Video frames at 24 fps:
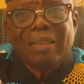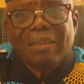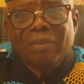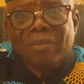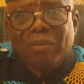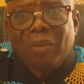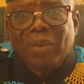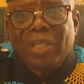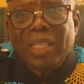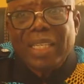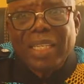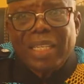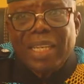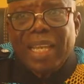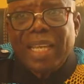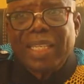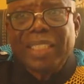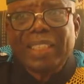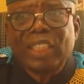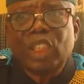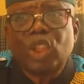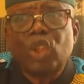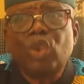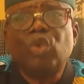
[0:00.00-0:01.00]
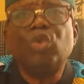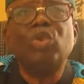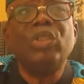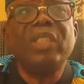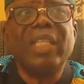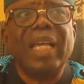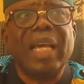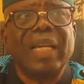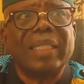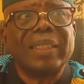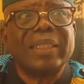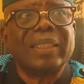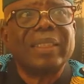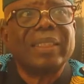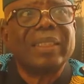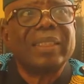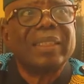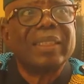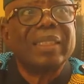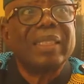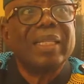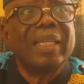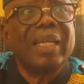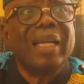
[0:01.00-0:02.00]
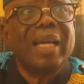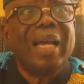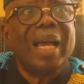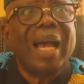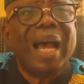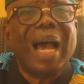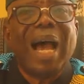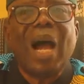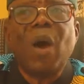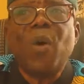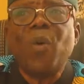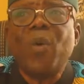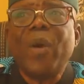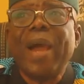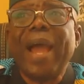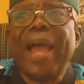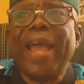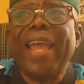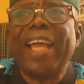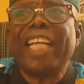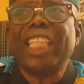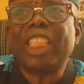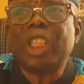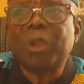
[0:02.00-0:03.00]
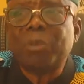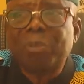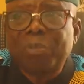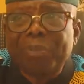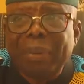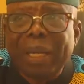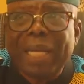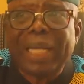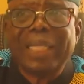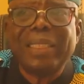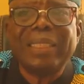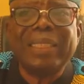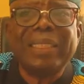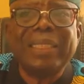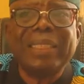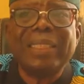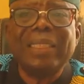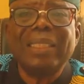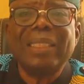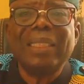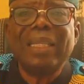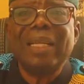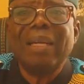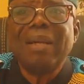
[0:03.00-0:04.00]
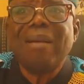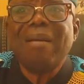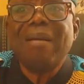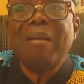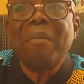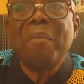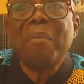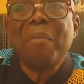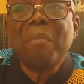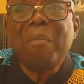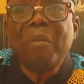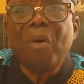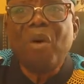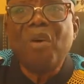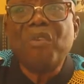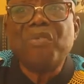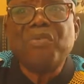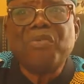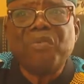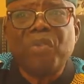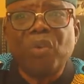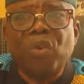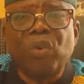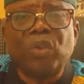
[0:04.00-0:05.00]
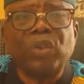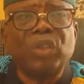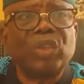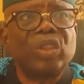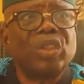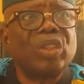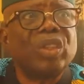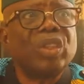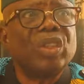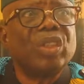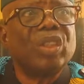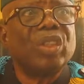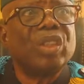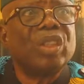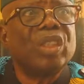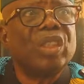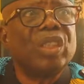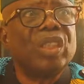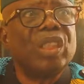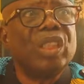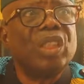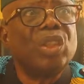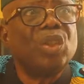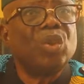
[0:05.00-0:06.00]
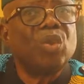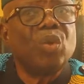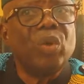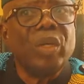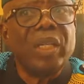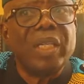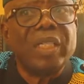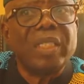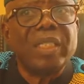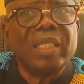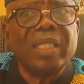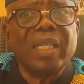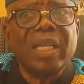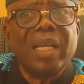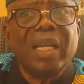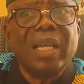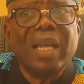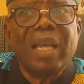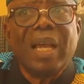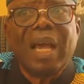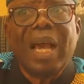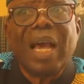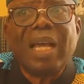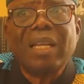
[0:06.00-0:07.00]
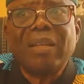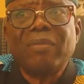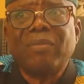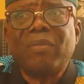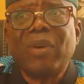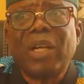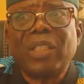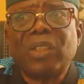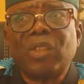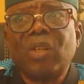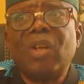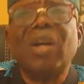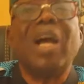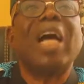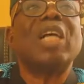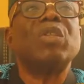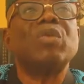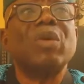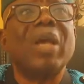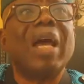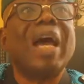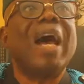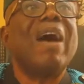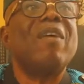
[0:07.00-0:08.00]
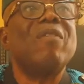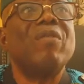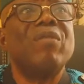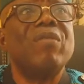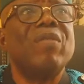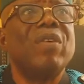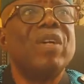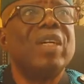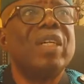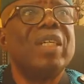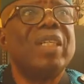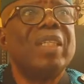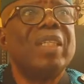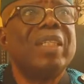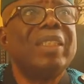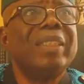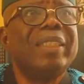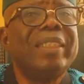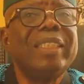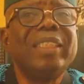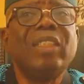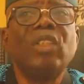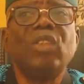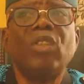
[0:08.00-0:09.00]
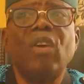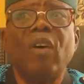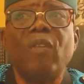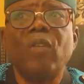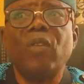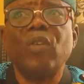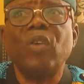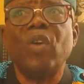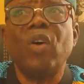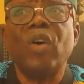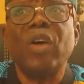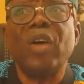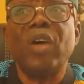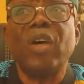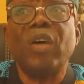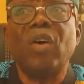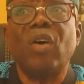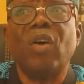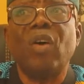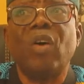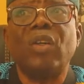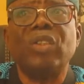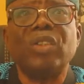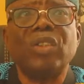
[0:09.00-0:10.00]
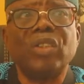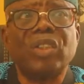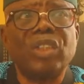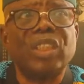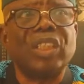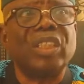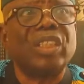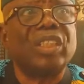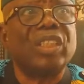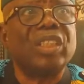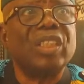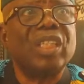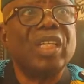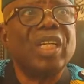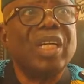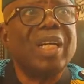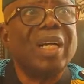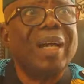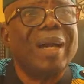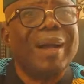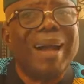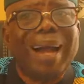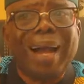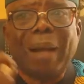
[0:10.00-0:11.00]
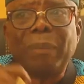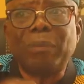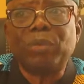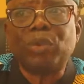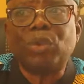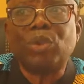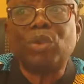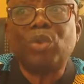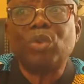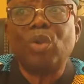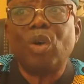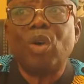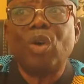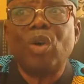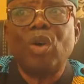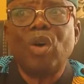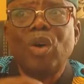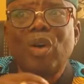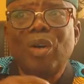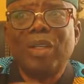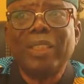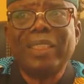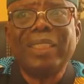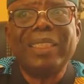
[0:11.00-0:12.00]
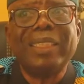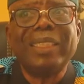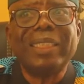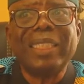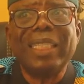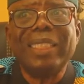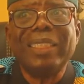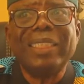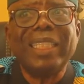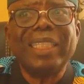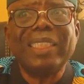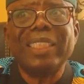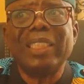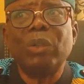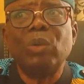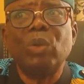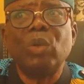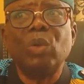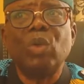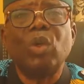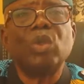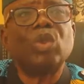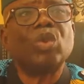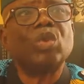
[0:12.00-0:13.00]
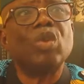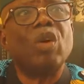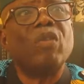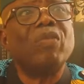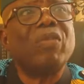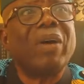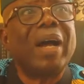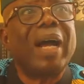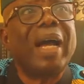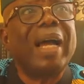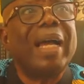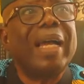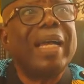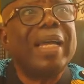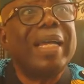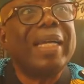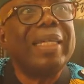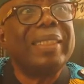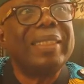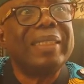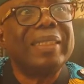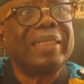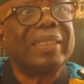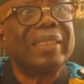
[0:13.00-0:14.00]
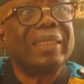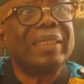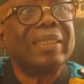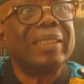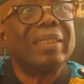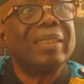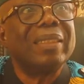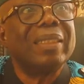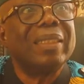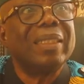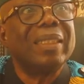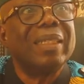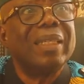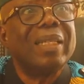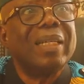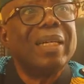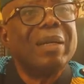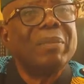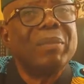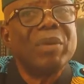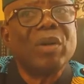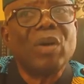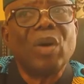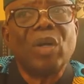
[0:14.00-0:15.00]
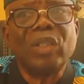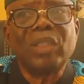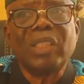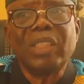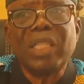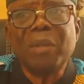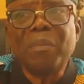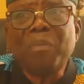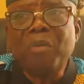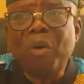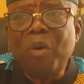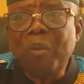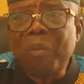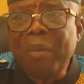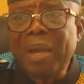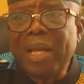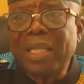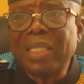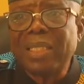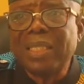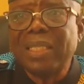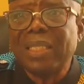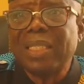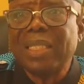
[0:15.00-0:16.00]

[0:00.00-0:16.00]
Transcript: for the next 2 years. And we are expecting more funds into it. And for as long as we have this governor on seat, I'm sure this agency will not suffer anything. Because the moment